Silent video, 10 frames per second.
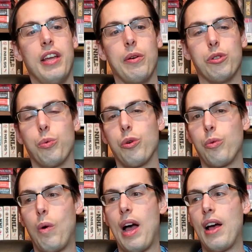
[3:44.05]
it was
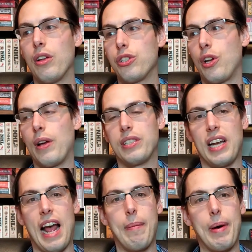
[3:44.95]
worthwhile, so I said,
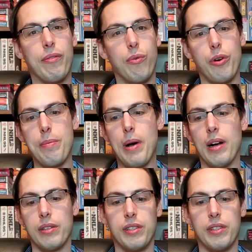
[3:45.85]
how about forty bucks?